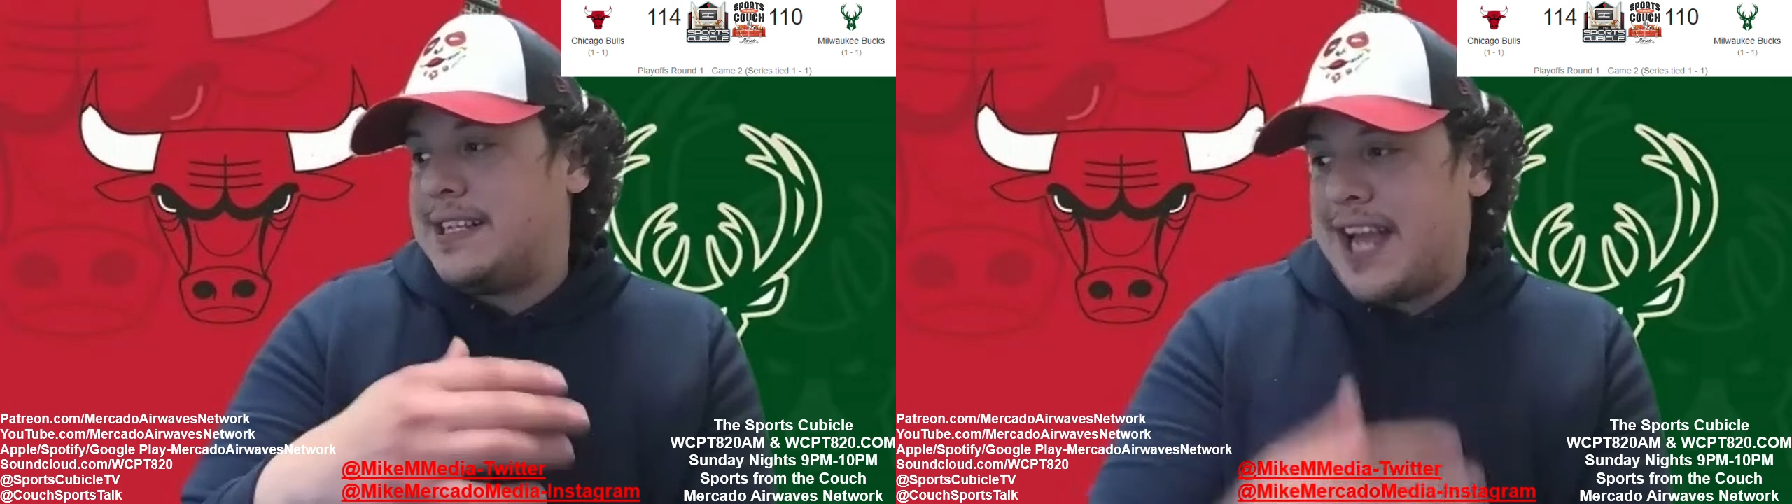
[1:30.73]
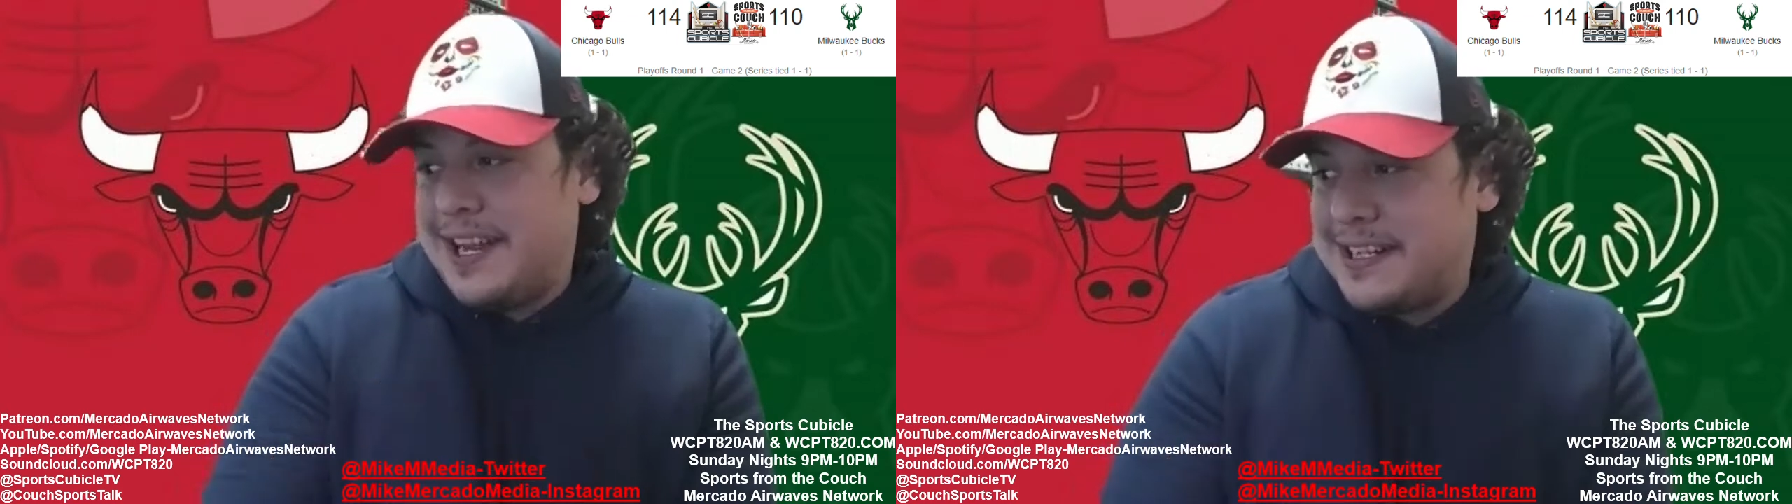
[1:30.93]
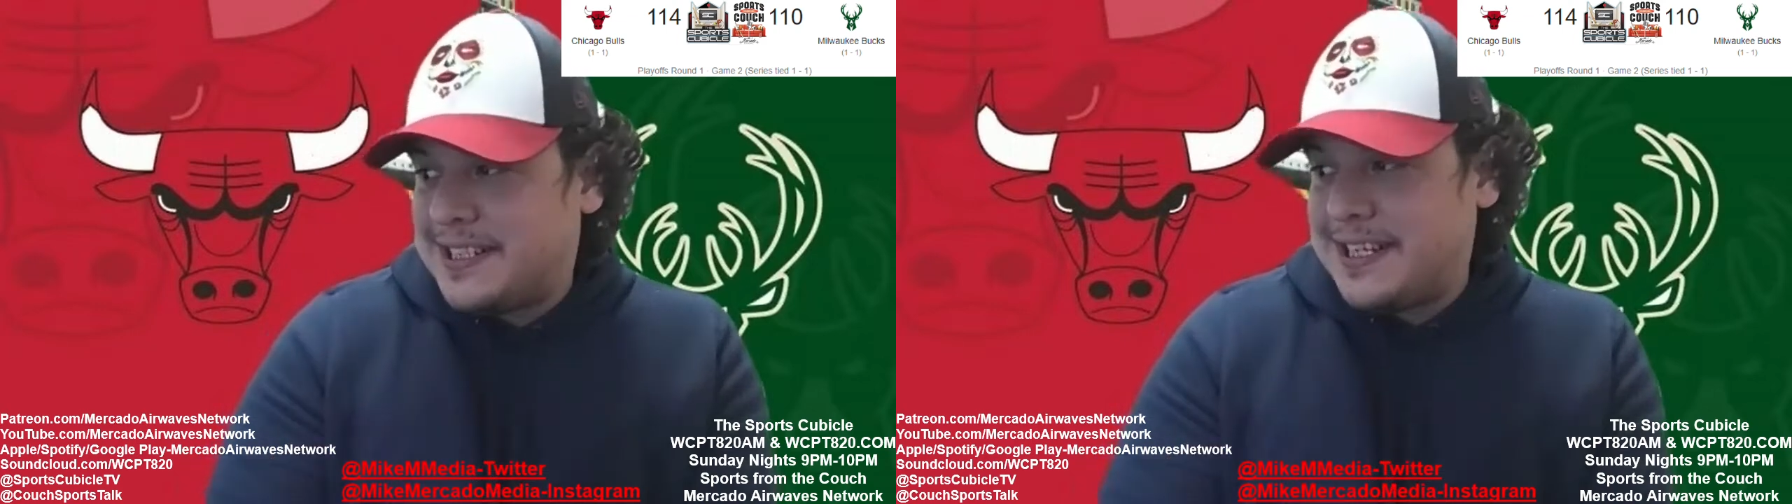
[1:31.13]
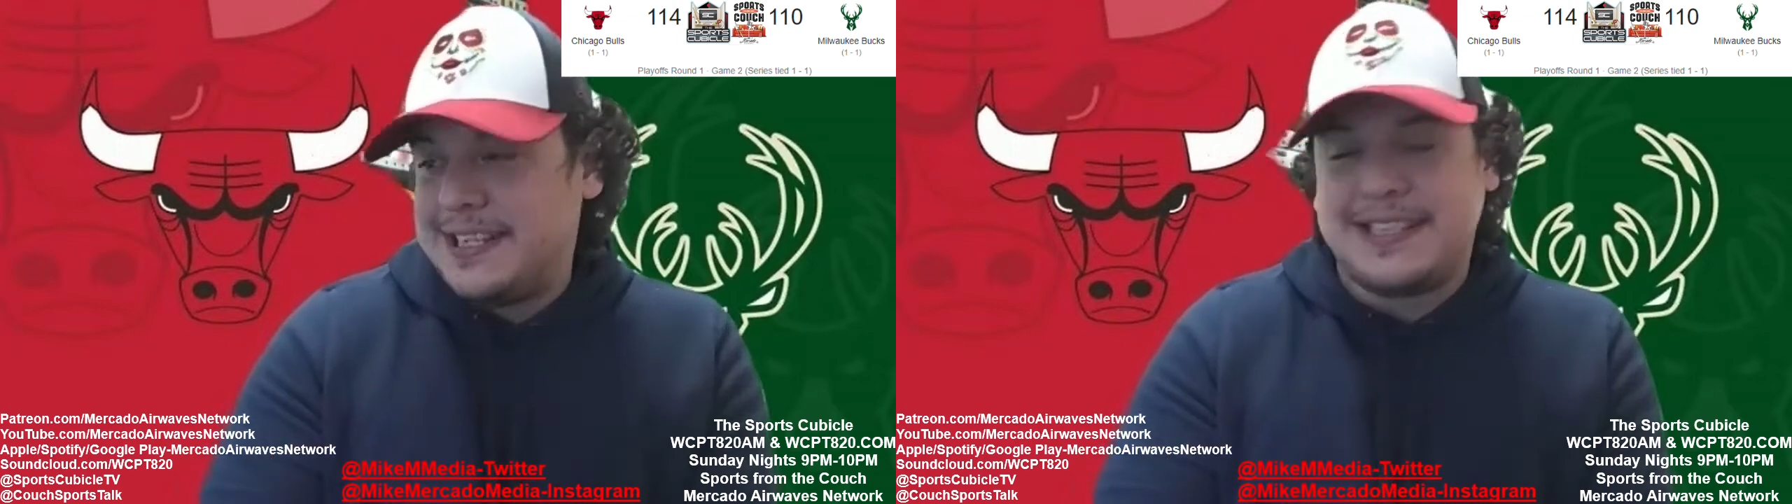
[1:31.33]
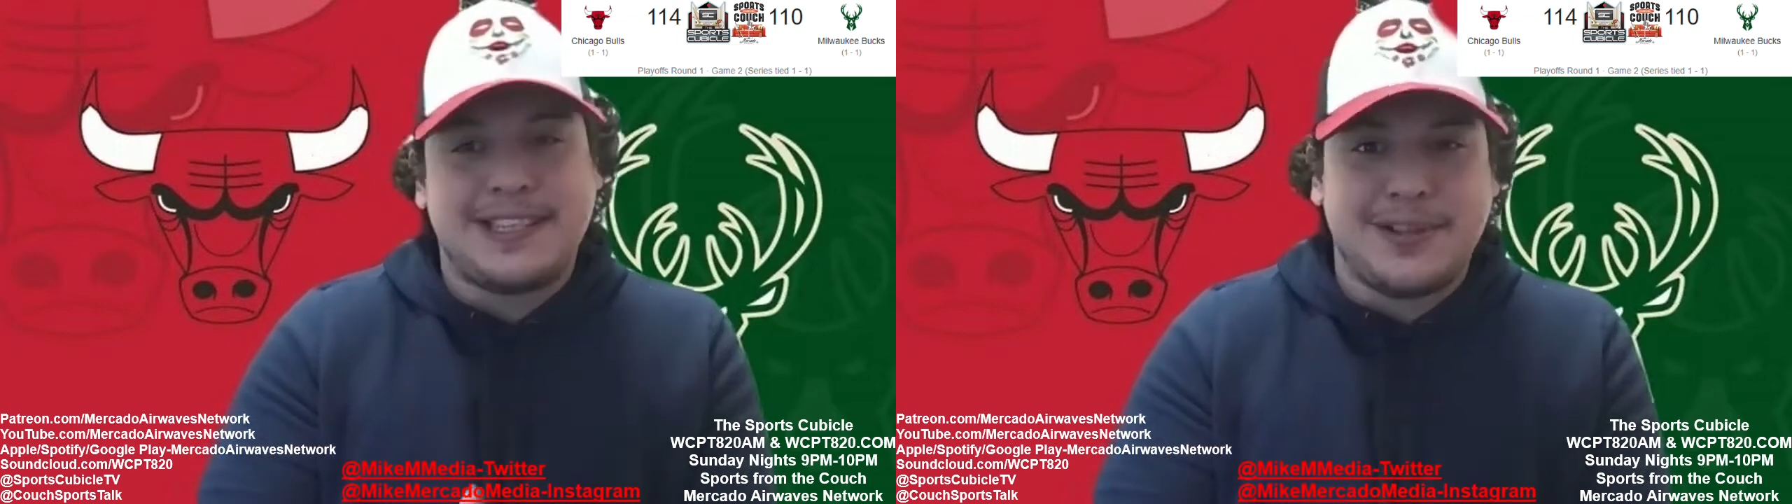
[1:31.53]
10
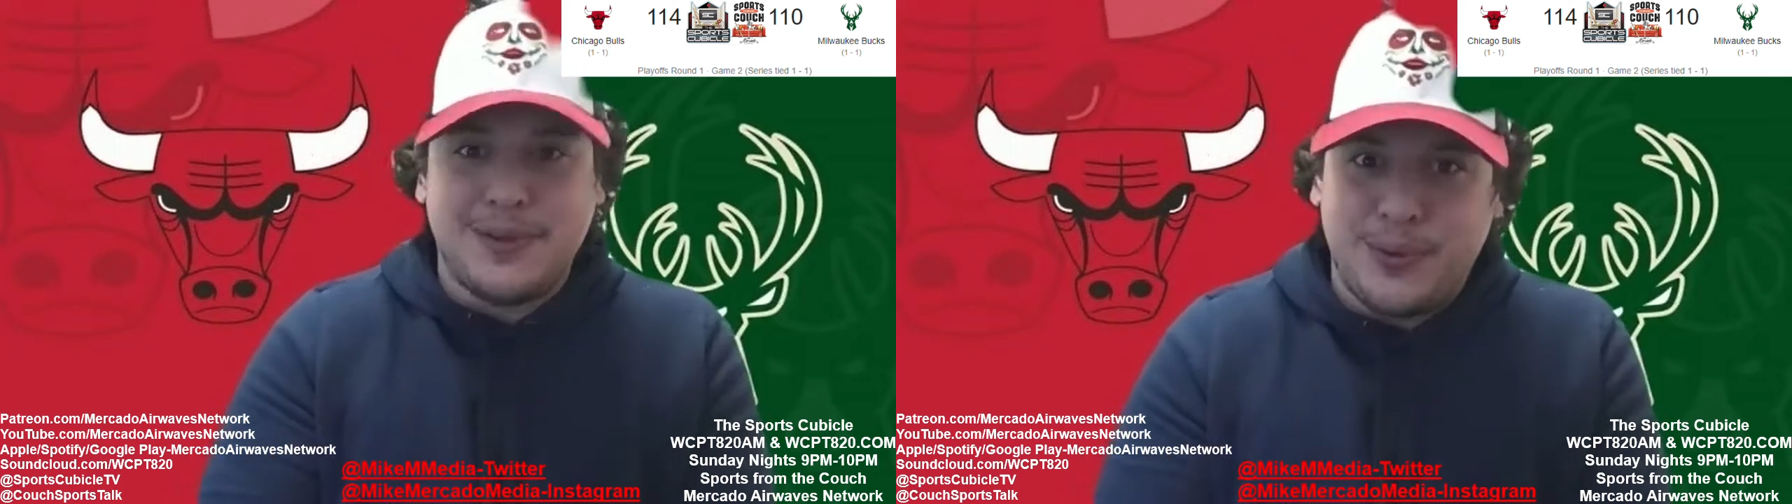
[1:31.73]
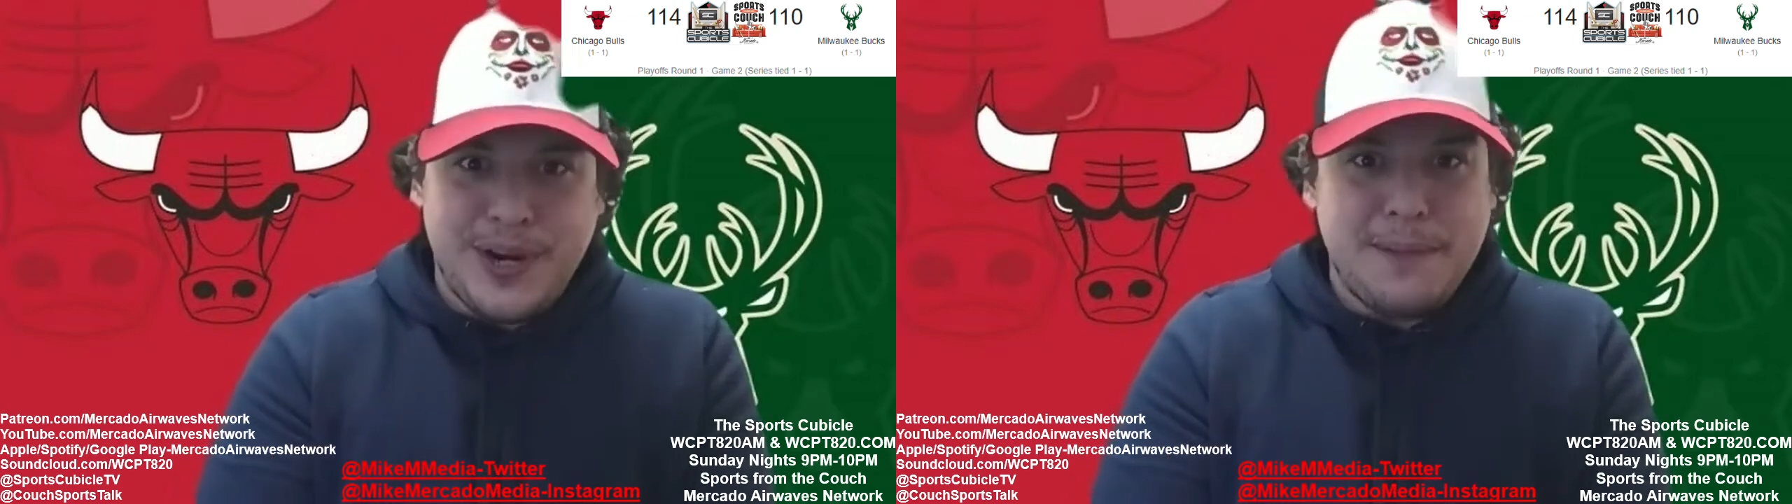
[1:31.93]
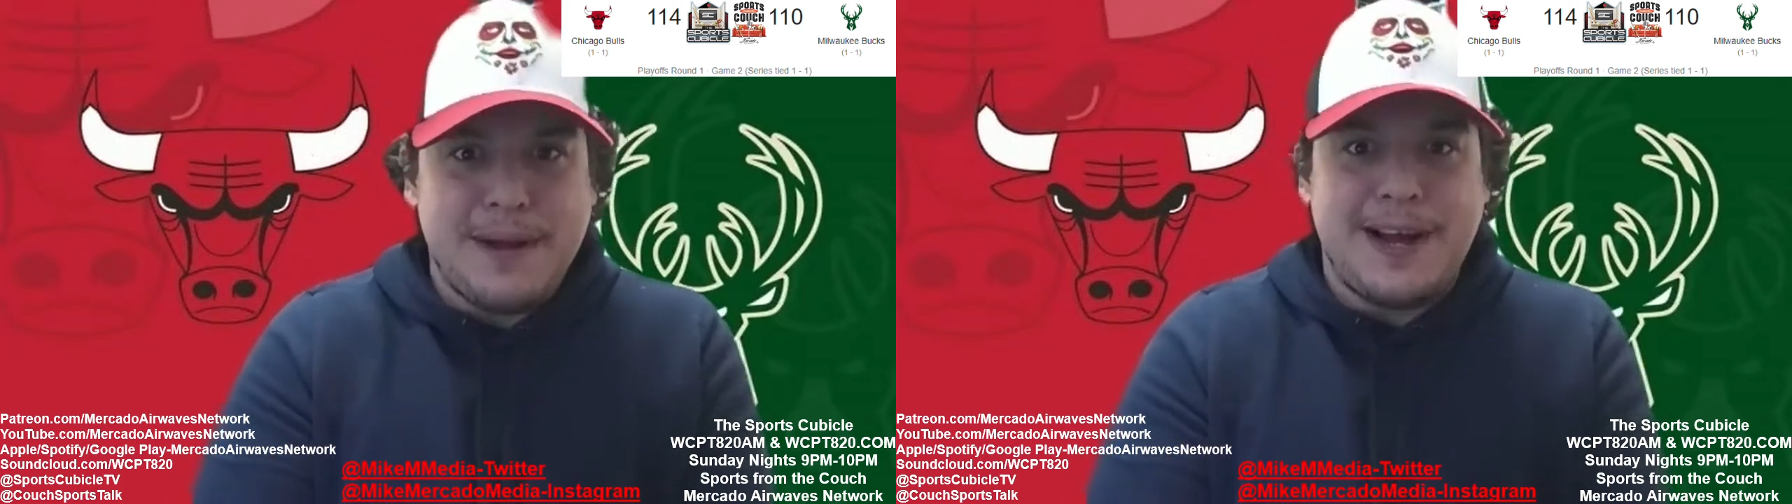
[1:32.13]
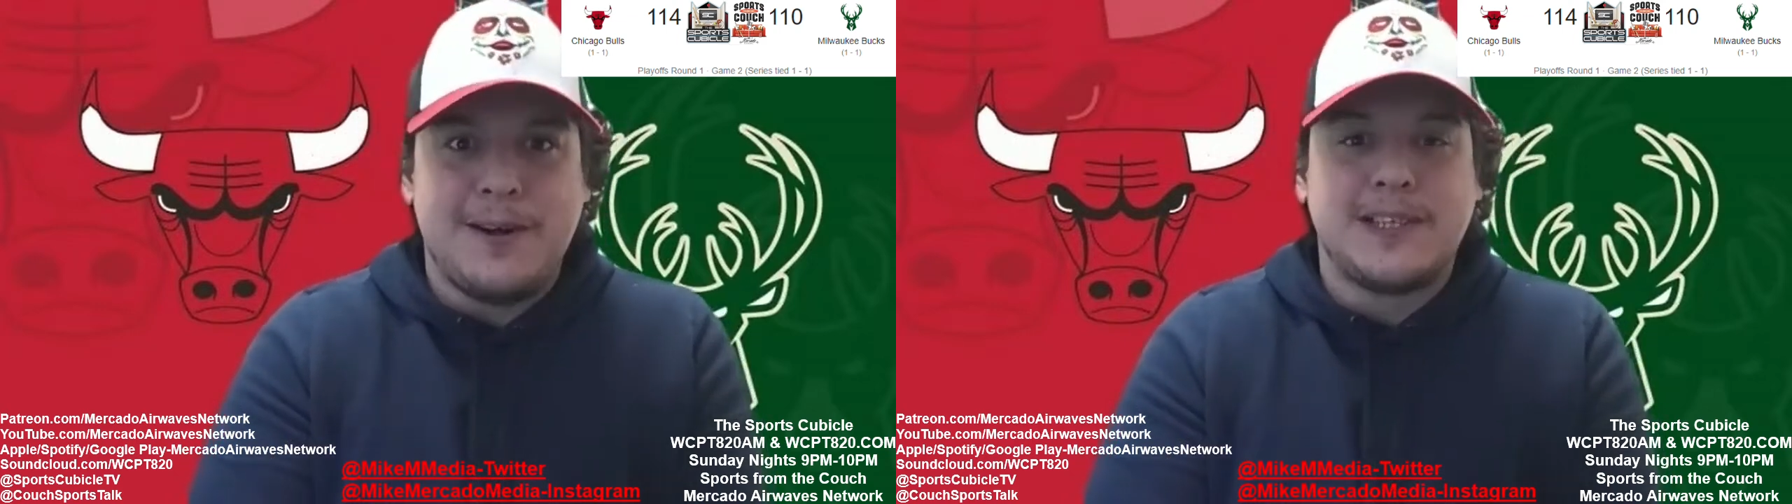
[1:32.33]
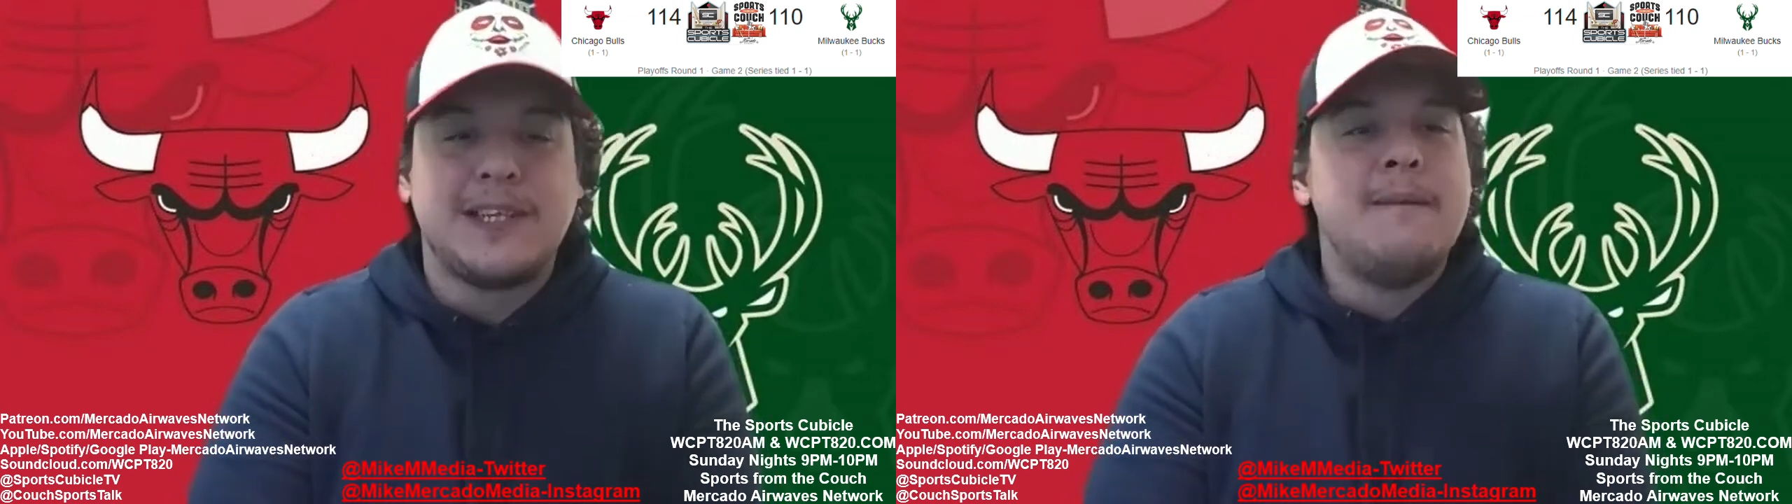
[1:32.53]
assists, 2
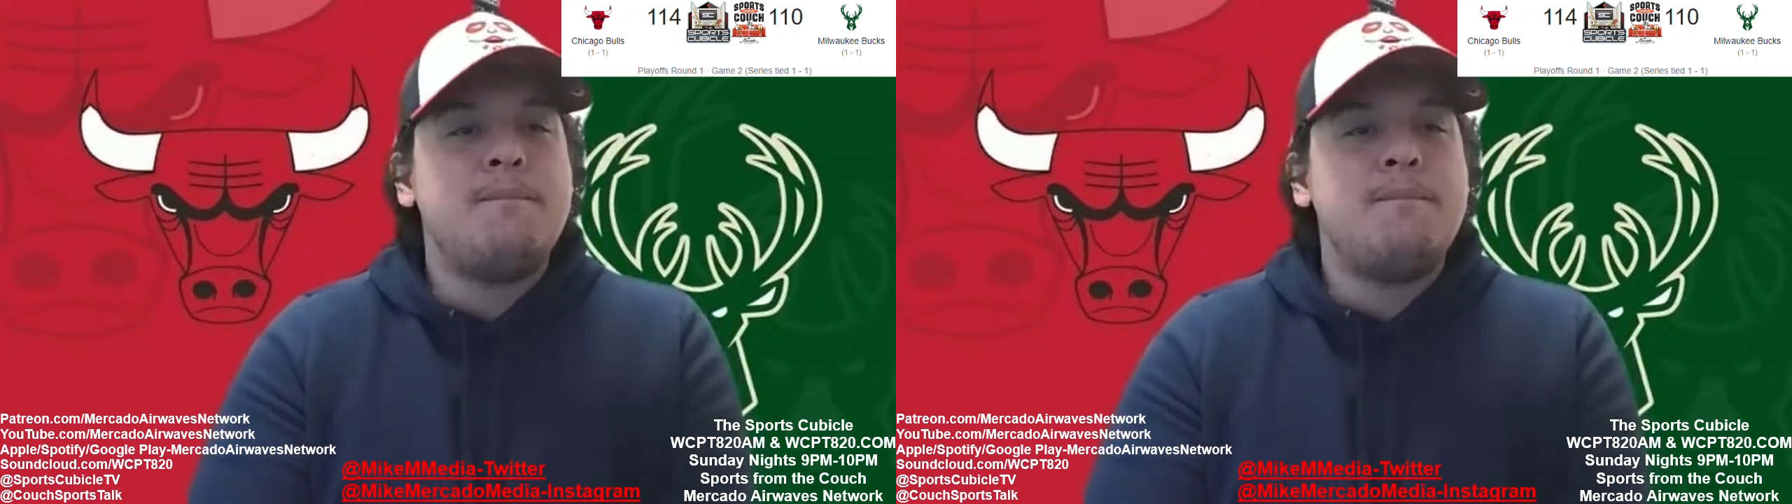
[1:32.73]
rebounds,